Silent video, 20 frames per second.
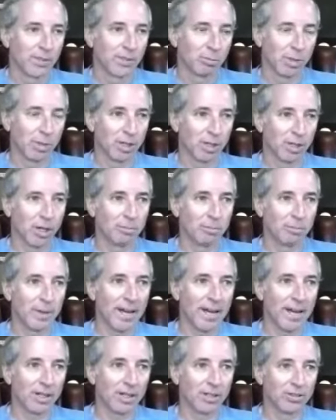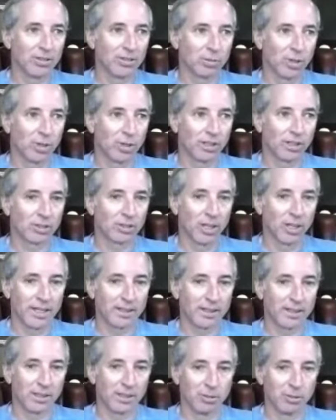But on balance, what it's
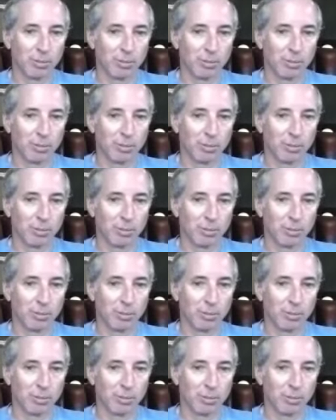likely to be